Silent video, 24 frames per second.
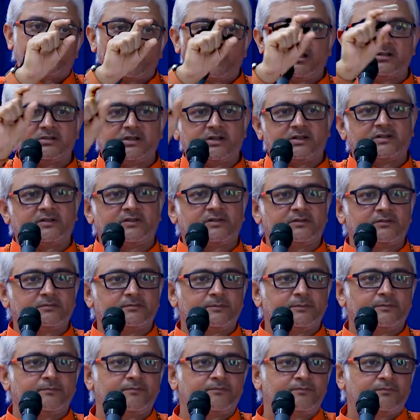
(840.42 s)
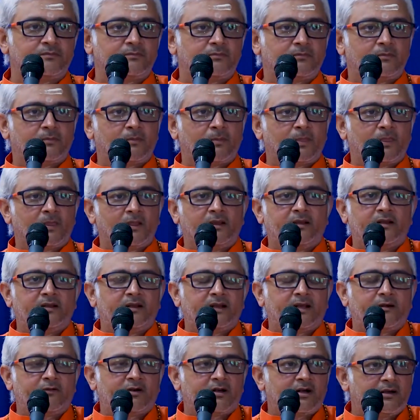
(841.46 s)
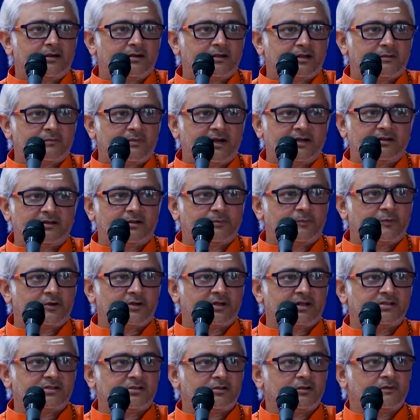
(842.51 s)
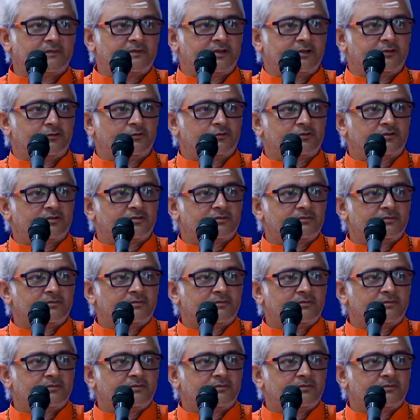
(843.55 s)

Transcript: projects. He never undermined the potential of the youth.